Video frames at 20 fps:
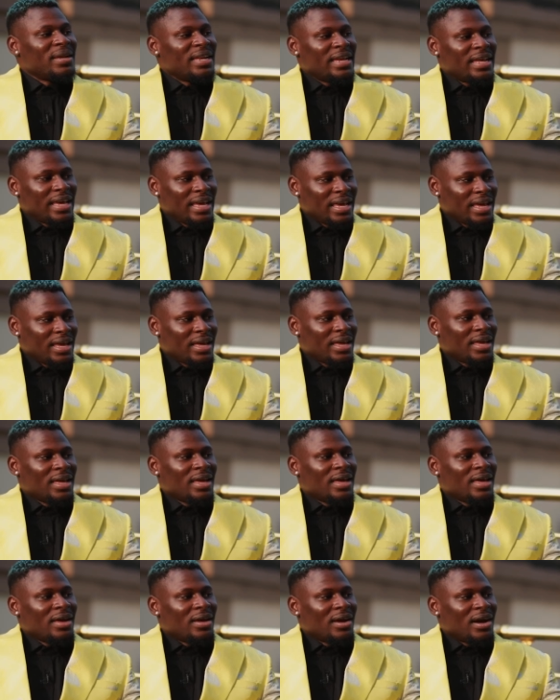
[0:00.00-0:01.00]
play,
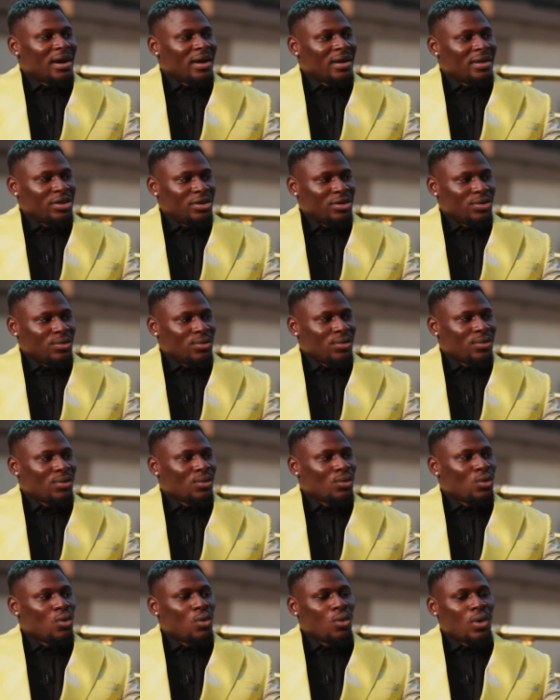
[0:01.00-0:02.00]
you know,
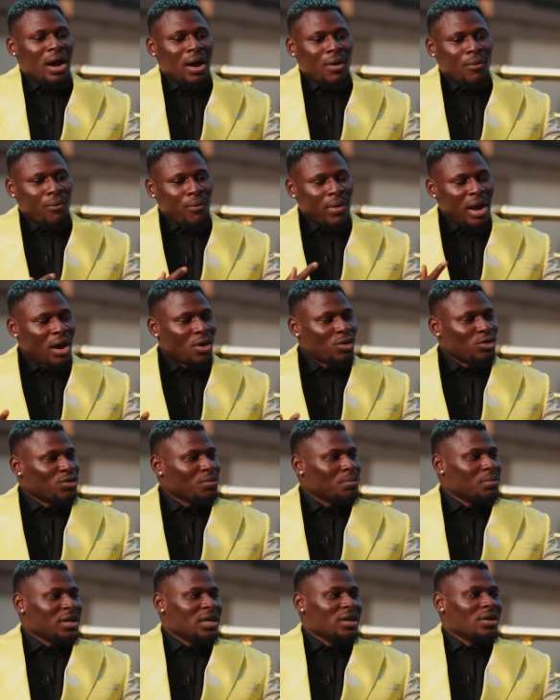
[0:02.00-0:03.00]
go around
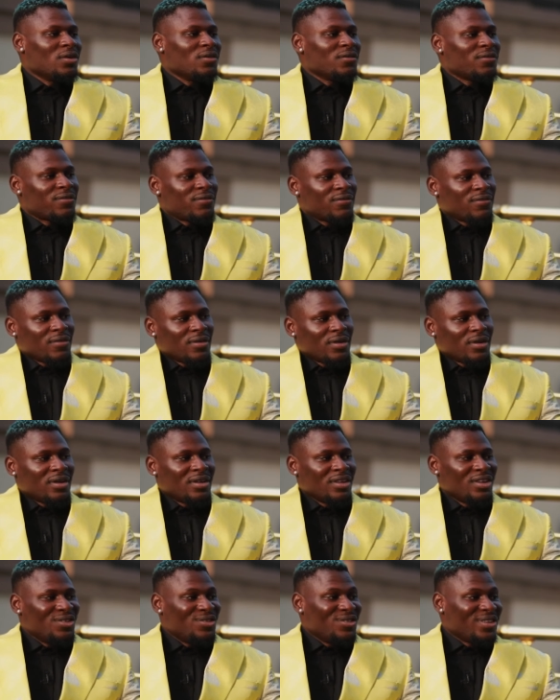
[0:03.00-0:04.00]
me of,
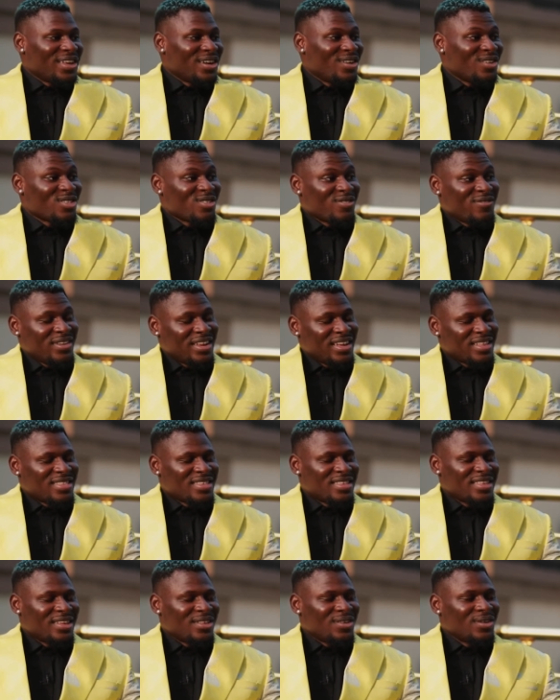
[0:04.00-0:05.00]
you know, girls
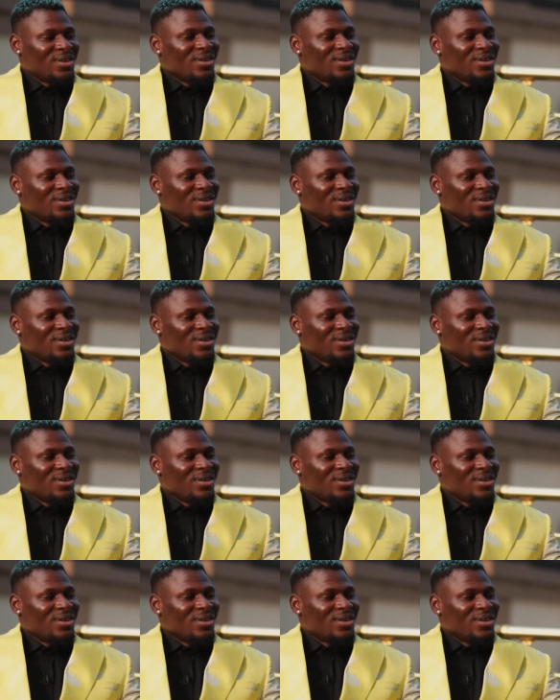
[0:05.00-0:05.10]
flirting and